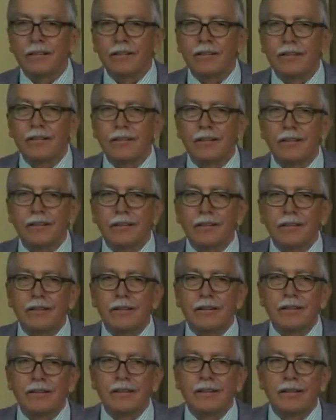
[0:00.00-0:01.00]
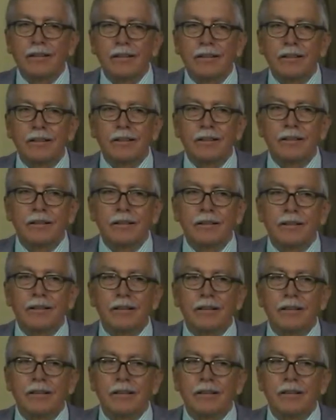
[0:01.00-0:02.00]

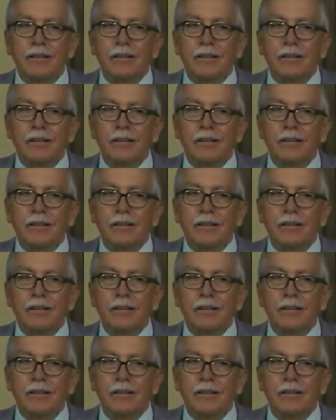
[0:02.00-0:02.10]
Nobody speaks.